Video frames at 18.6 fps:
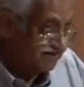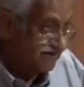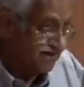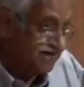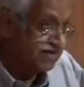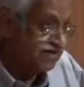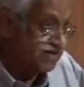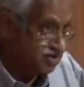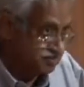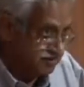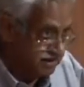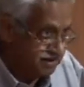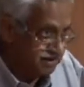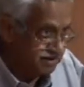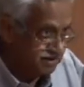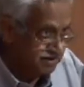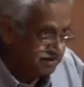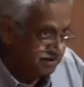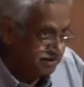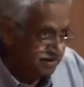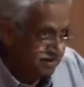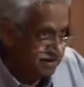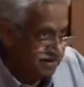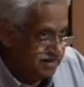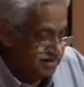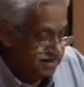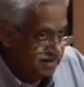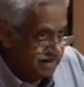of enrichment
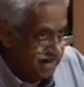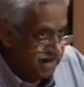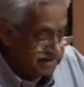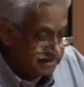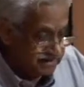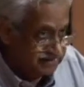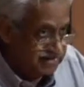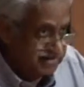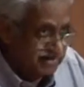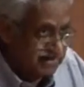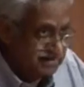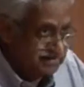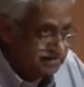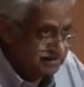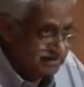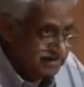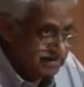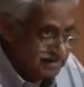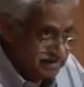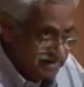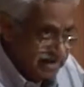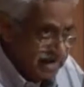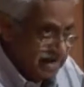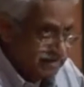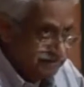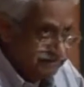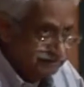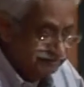activities in
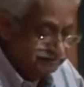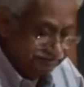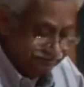Iran.